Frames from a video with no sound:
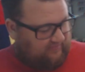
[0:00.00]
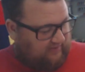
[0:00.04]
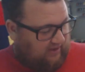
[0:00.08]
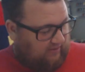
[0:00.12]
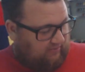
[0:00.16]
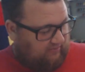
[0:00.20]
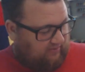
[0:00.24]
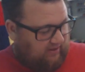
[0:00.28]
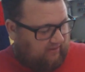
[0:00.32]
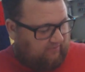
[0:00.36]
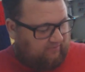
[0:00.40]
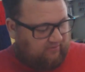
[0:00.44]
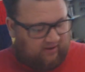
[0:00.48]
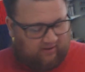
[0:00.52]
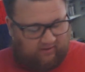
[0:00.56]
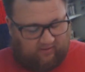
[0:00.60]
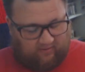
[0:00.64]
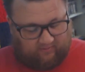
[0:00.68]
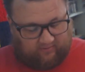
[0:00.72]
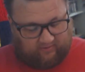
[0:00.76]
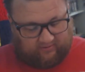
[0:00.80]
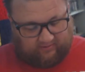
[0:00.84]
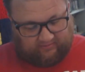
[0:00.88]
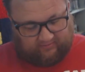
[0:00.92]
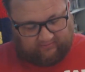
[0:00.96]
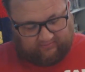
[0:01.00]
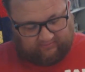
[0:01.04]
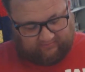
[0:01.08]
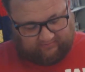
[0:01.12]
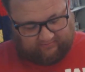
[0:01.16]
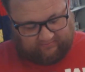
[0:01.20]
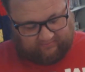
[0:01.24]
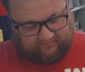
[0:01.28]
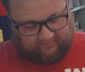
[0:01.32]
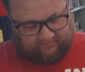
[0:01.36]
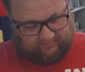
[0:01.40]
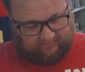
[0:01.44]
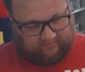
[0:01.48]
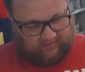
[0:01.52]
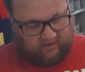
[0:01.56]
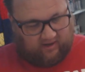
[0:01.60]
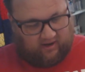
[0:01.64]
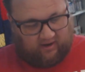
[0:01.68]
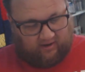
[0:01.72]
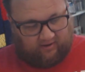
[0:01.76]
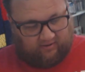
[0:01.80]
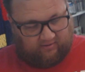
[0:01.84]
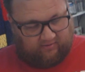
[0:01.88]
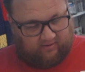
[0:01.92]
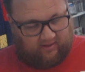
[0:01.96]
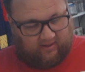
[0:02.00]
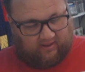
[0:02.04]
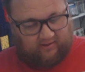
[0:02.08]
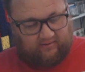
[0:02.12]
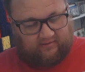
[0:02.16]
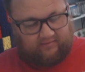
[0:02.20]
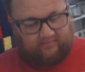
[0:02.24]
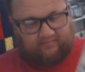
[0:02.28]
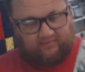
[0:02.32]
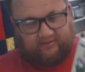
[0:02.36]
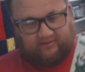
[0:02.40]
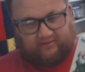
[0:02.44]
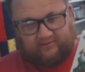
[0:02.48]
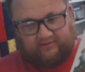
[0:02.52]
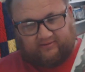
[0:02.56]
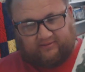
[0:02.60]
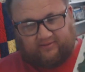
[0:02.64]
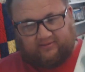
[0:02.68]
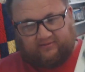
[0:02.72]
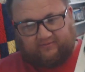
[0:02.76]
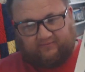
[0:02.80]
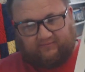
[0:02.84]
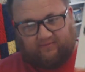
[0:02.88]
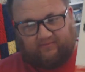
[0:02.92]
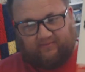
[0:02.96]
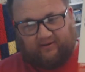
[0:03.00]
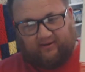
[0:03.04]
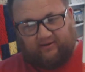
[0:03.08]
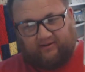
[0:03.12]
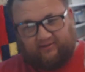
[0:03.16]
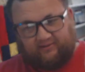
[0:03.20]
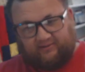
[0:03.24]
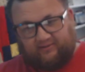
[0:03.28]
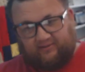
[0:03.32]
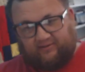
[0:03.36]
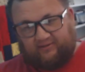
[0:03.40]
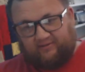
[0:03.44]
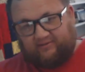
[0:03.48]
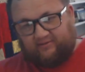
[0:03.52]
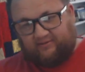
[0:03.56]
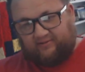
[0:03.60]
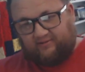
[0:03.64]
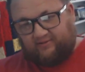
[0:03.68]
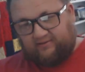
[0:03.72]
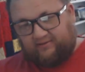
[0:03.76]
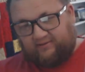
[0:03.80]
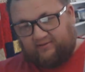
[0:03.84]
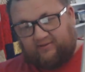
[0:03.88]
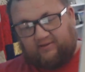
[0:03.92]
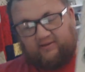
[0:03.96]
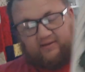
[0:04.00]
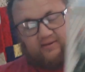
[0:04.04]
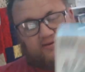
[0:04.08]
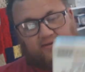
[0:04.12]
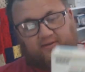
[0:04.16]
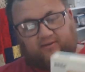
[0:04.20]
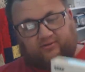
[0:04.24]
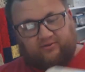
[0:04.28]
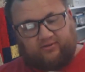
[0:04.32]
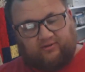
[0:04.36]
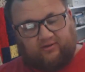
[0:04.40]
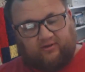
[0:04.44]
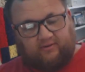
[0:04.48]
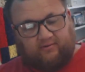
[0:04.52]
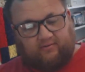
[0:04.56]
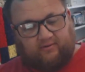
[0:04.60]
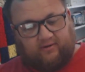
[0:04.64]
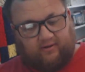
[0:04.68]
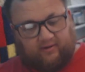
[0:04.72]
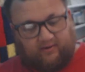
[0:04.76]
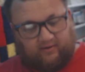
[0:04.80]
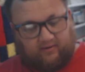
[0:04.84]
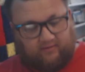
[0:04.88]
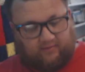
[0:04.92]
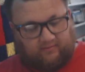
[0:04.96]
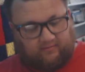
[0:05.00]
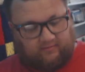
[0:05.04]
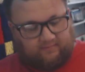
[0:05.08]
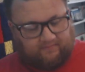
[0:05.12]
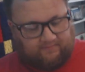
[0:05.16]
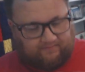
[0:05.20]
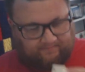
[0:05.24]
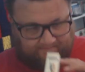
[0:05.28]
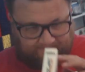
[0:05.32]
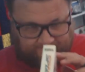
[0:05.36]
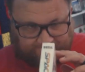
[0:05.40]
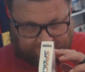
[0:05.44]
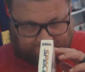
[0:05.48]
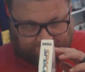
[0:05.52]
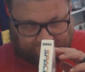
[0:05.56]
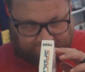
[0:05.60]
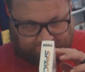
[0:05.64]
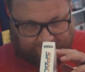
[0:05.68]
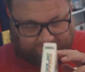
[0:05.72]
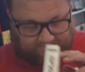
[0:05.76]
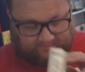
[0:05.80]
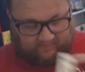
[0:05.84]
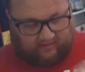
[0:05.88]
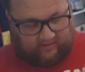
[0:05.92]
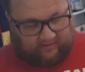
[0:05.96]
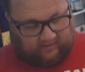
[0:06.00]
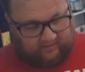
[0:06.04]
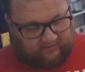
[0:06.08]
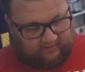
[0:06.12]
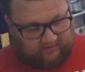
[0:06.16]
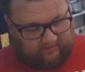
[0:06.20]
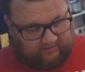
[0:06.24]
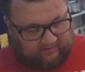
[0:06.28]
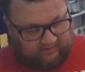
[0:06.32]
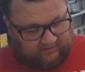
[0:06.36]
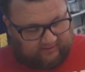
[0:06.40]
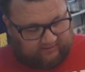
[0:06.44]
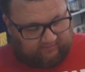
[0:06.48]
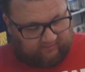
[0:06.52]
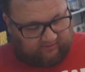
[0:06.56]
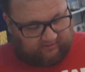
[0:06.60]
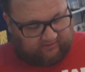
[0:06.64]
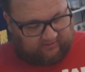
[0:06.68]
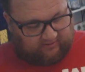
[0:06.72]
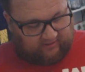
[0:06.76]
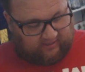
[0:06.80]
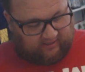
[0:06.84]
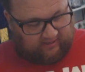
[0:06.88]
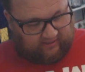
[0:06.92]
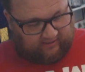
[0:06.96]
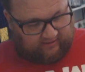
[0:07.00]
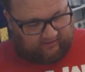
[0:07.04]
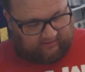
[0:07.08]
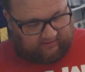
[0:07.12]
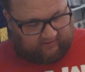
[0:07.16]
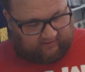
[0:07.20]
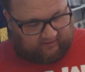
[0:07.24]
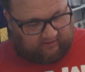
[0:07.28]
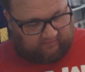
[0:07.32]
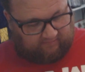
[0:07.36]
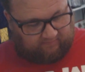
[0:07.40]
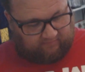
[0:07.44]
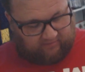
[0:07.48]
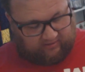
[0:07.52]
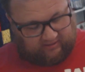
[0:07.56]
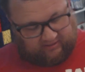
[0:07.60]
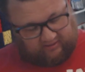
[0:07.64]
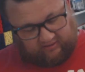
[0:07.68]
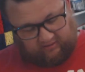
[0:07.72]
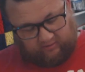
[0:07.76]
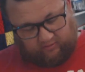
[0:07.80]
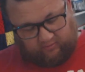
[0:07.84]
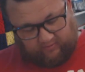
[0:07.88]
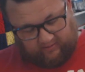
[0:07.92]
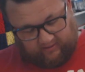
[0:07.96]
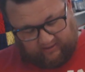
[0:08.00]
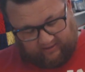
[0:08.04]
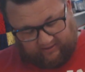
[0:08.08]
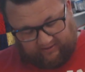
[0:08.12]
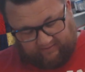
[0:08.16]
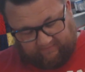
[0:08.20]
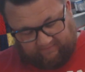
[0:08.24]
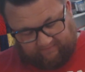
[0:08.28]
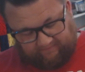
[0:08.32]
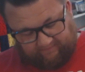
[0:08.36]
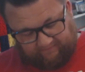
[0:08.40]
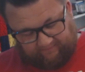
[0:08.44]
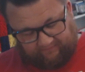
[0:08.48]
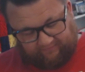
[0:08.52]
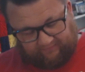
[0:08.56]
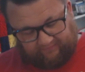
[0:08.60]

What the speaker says: they probably wouldn't honor that because it's from 86. So here we go. It smells like complete new game.